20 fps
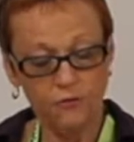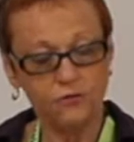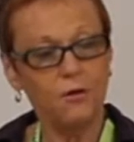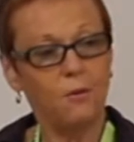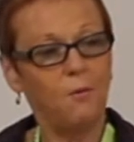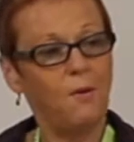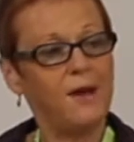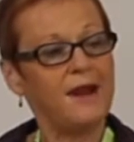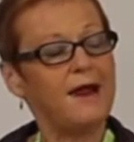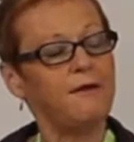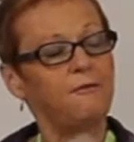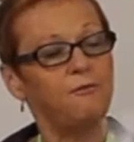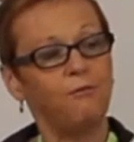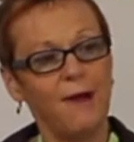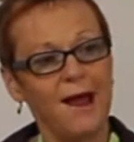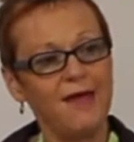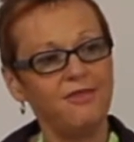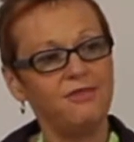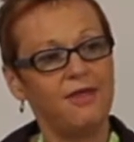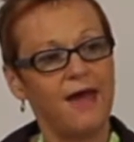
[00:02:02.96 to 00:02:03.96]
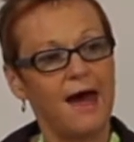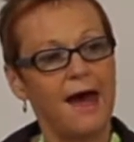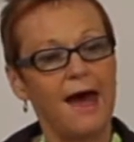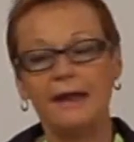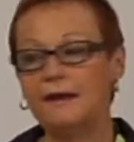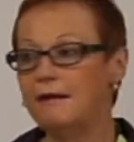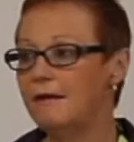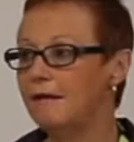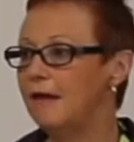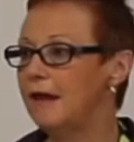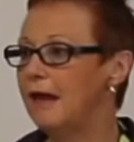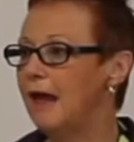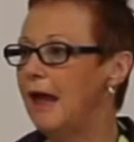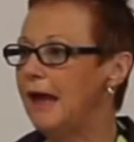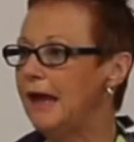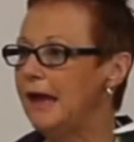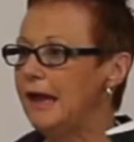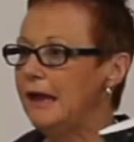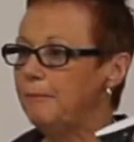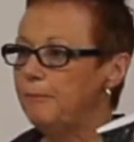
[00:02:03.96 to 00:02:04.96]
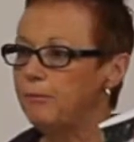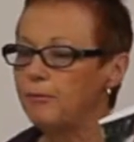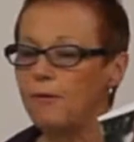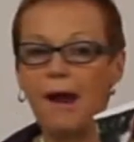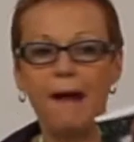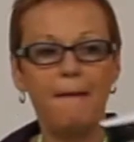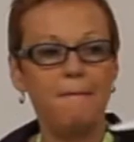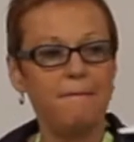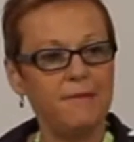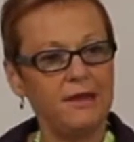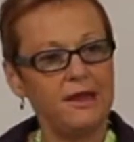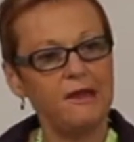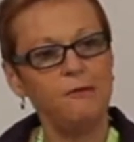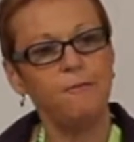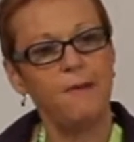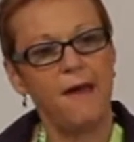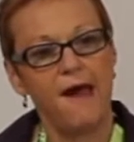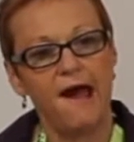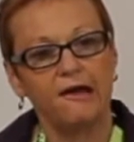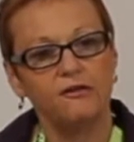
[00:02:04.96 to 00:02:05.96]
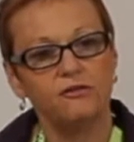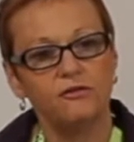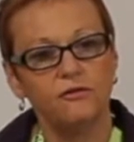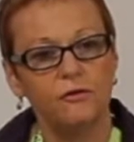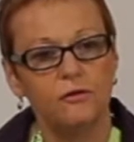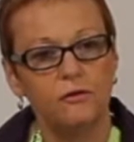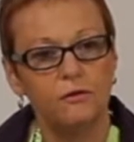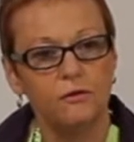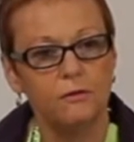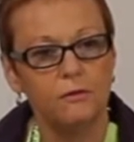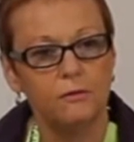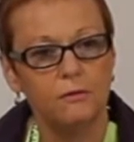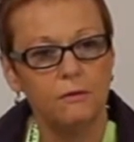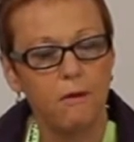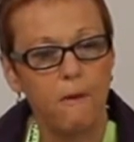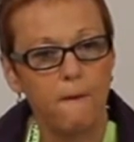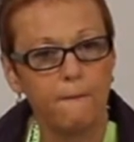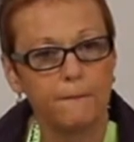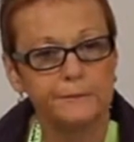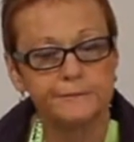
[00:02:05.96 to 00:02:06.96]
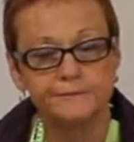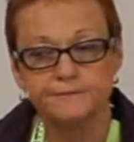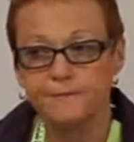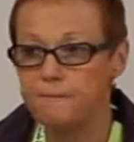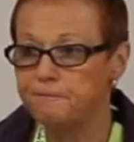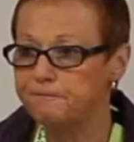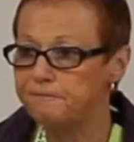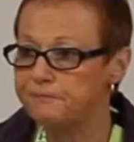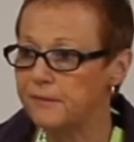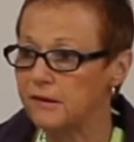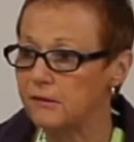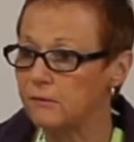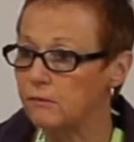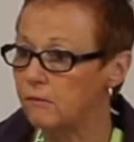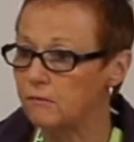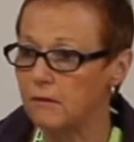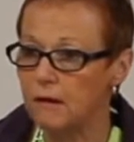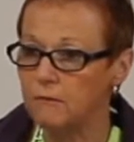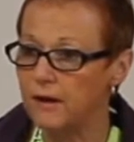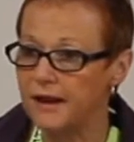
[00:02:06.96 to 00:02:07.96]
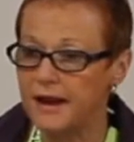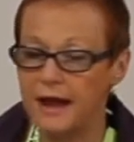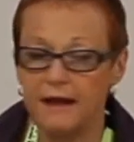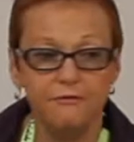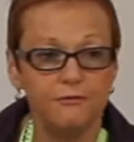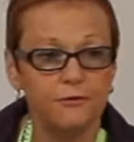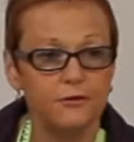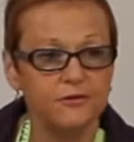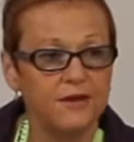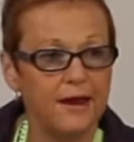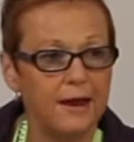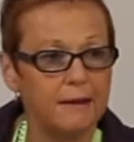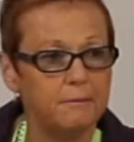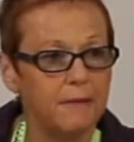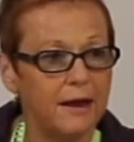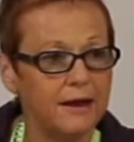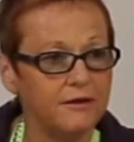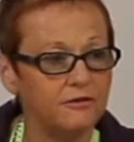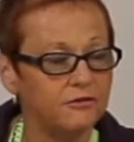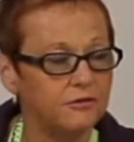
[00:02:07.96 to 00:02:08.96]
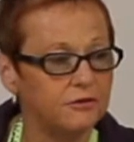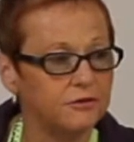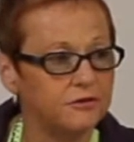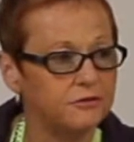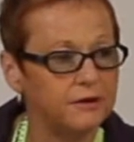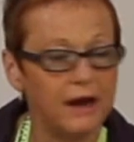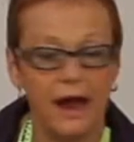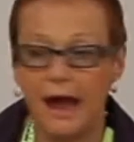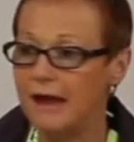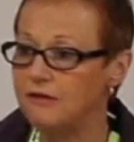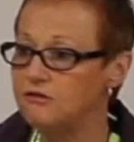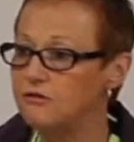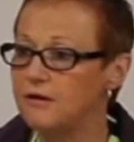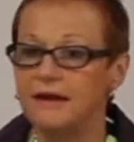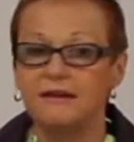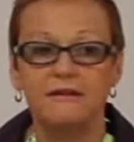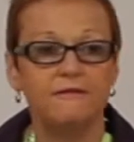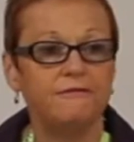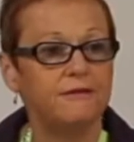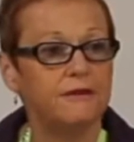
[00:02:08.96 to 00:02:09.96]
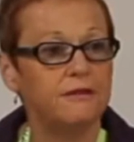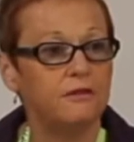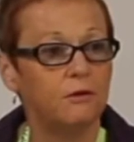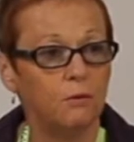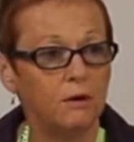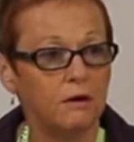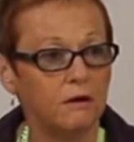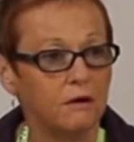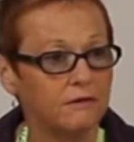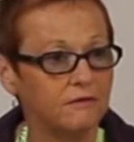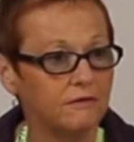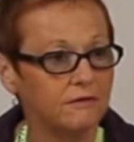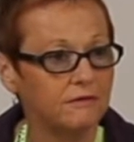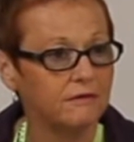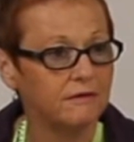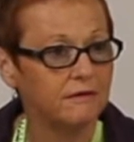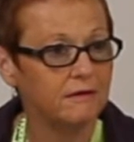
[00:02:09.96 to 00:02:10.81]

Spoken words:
So when I read that, it brought me back to when I first had my surgery, I tried to feed the world.